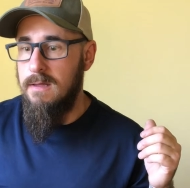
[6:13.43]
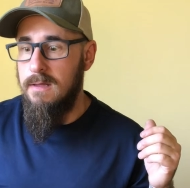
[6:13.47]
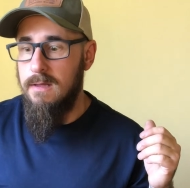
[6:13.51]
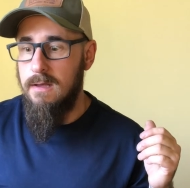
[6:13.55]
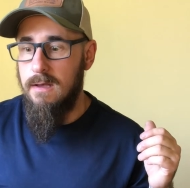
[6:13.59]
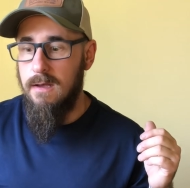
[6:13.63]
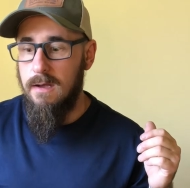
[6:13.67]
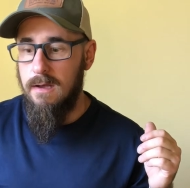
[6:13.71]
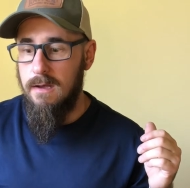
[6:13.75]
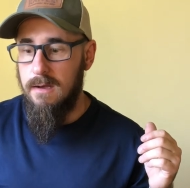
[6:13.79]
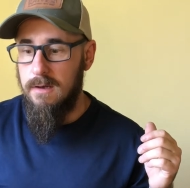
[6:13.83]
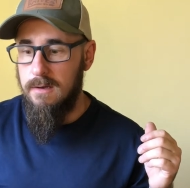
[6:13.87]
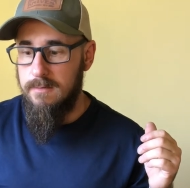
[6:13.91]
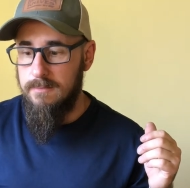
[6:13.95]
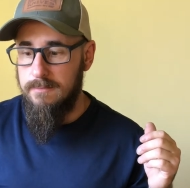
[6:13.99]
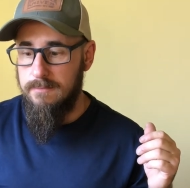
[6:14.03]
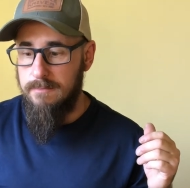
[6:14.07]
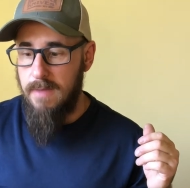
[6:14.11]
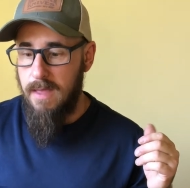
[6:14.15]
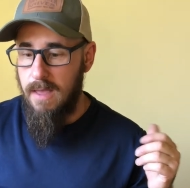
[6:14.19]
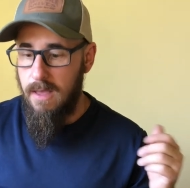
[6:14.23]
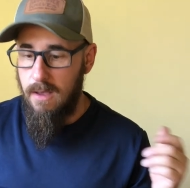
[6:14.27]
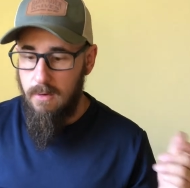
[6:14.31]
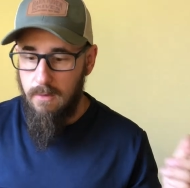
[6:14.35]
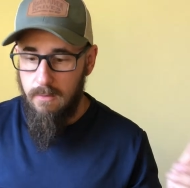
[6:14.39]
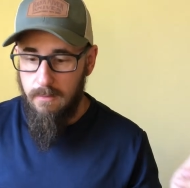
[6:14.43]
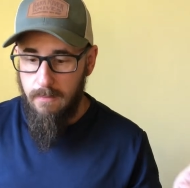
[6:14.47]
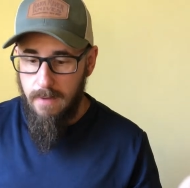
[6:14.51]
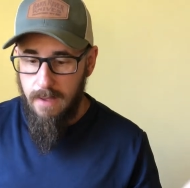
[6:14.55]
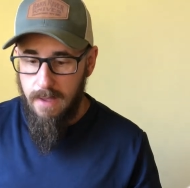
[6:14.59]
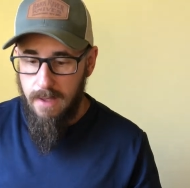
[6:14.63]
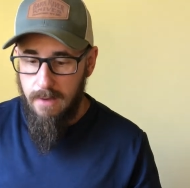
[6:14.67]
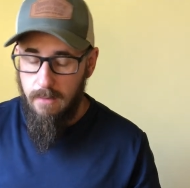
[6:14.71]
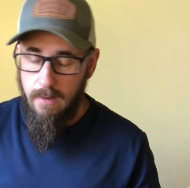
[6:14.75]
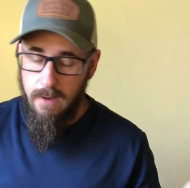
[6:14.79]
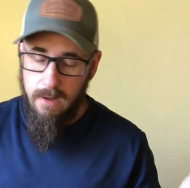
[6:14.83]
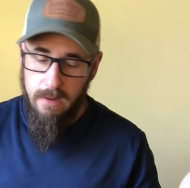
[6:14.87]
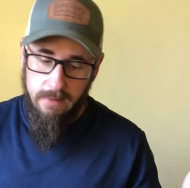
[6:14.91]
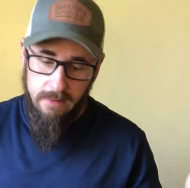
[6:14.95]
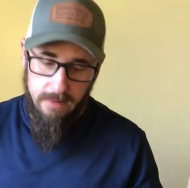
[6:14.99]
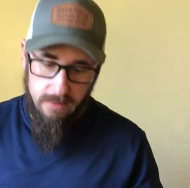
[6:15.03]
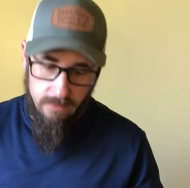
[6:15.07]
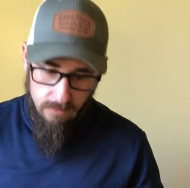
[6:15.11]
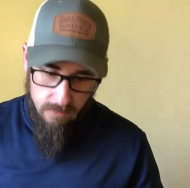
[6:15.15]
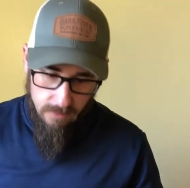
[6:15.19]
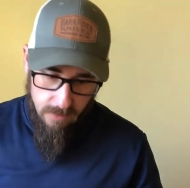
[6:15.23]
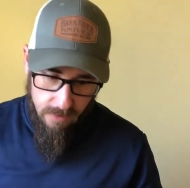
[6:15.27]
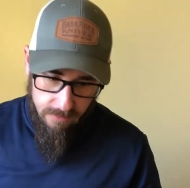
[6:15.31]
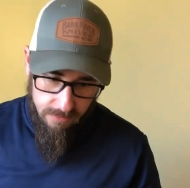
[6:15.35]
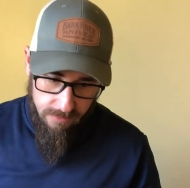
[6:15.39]
LMAX, well, they
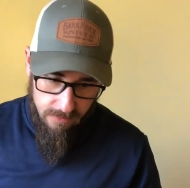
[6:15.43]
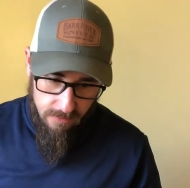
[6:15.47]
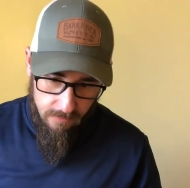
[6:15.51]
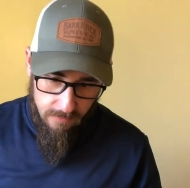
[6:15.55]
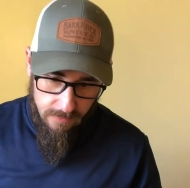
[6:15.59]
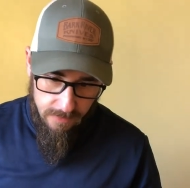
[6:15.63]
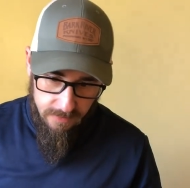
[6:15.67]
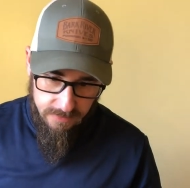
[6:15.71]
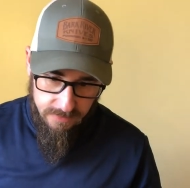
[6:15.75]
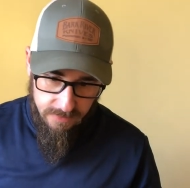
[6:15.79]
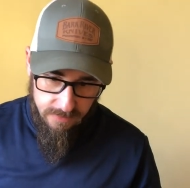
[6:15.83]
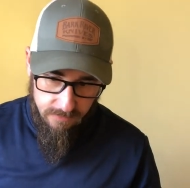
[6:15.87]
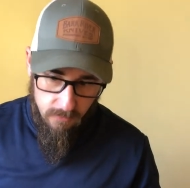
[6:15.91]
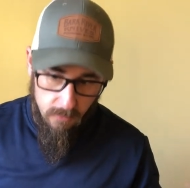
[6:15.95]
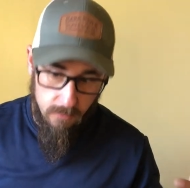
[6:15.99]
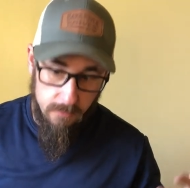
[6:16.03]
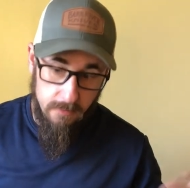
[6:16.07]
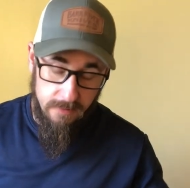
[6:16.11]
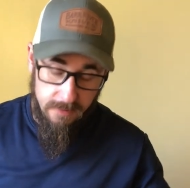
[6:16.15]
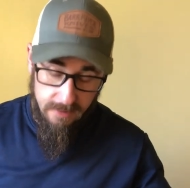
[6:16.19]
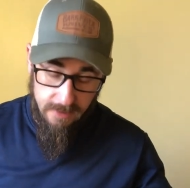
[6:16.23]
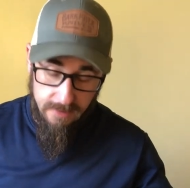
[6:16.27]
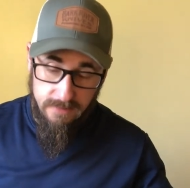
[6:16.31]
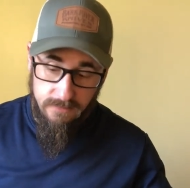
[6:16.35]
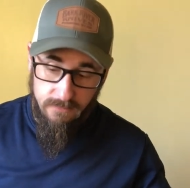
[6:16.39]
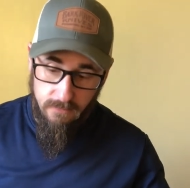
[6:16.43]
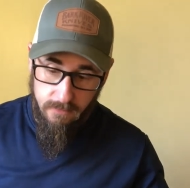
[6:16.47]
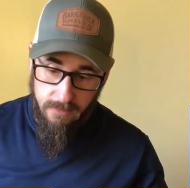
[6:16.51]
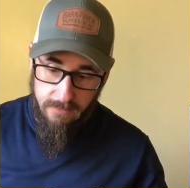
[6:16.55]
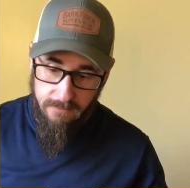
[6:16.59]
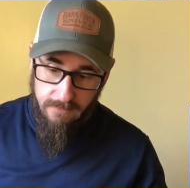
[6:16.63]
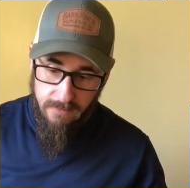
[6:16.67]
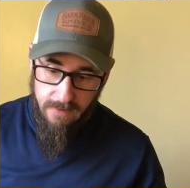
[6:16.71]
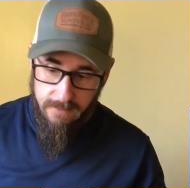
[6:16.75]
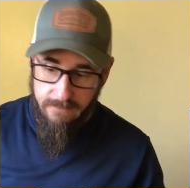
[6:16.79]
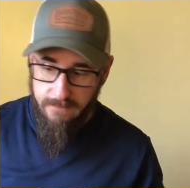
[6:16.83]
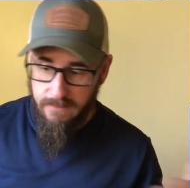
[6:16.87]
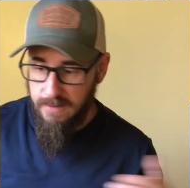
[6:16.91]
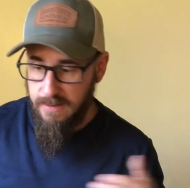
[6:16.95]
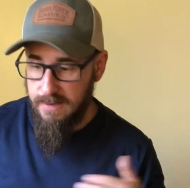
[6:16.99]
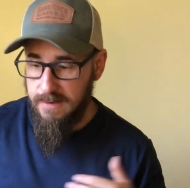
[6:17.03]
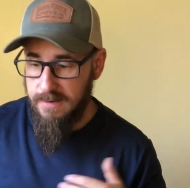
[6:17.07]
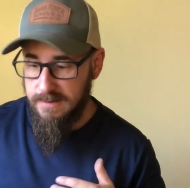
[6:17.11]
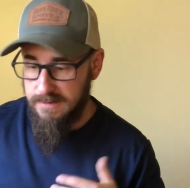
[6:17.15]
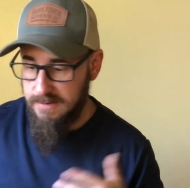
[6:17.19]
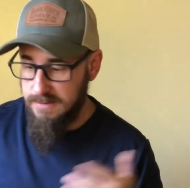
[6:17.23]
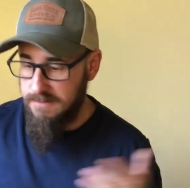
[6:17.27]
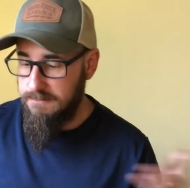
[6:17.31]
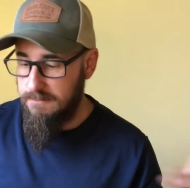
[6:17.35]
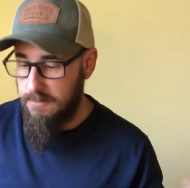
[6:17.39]
don't carry the LMAX anymore, but the S45 VN
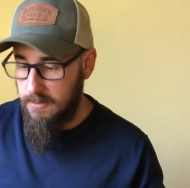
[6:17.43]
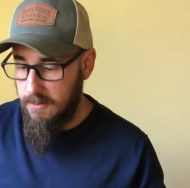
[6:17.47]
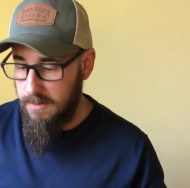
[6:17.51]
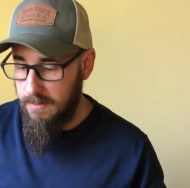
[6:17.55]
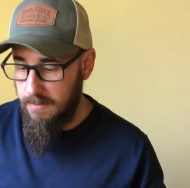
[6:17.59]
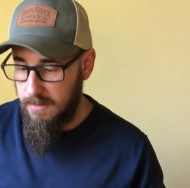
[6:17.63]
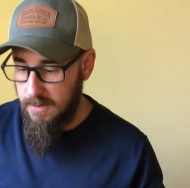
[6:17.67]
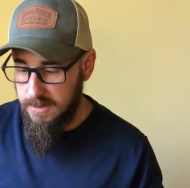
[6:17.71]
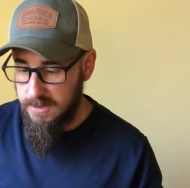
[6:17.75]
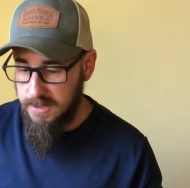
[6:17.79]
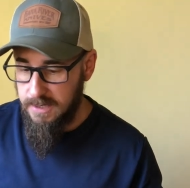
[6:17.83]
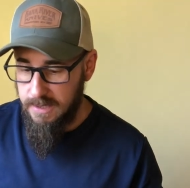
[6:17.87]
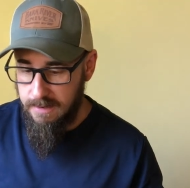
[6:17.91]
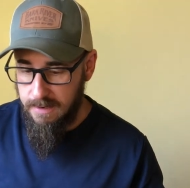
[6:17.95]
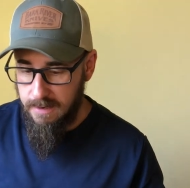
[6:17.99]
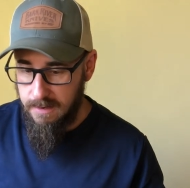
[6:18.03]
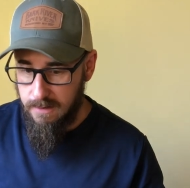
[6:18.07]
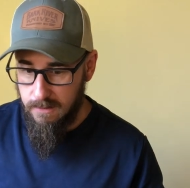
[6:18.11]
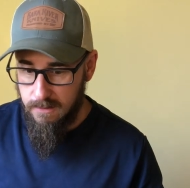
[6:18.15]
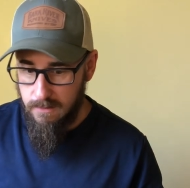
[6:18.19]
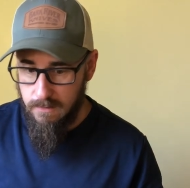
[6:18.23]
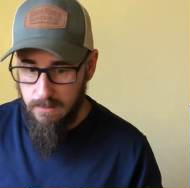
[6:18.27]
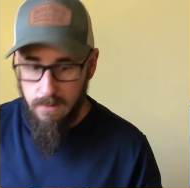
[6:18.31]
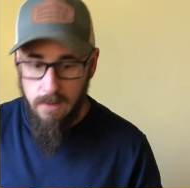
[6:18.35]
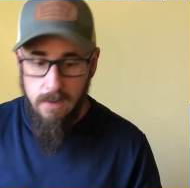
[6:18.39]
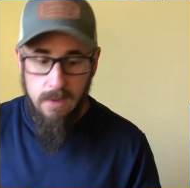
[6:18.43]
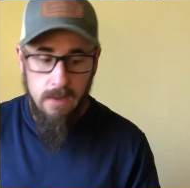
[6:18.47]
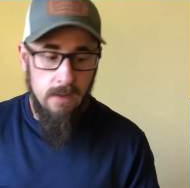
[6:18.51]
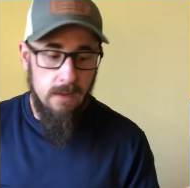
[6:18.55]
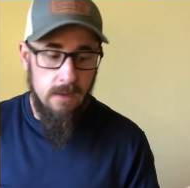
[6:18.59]
is pretty much identical.